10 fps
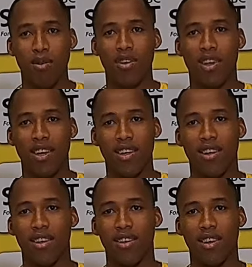the only
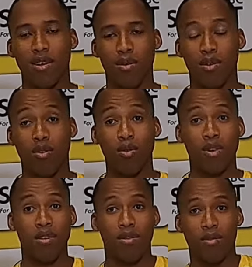day that I was so
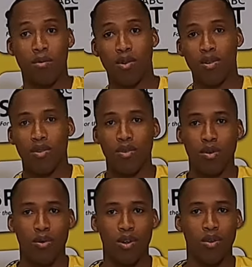nervous because you
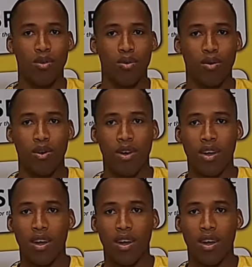know when you